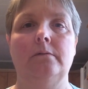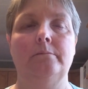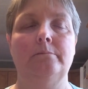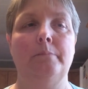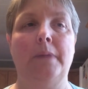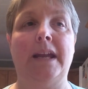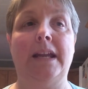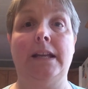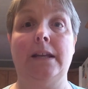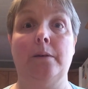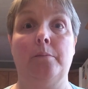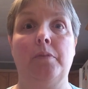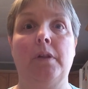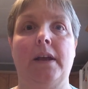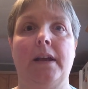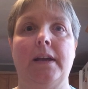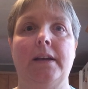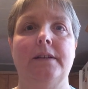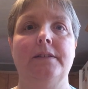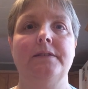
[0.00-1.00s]
mania
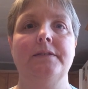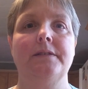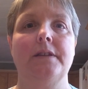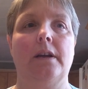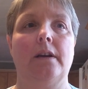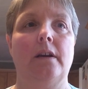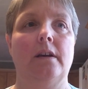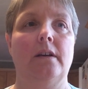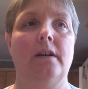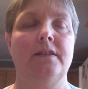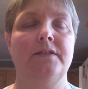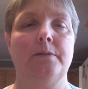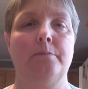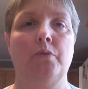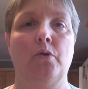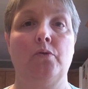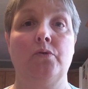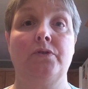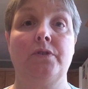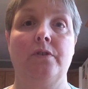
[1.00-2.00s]
plans as
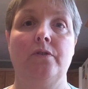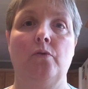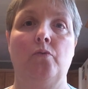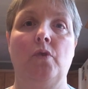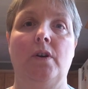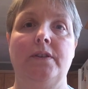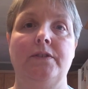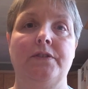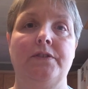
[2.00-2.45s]
opposed to the one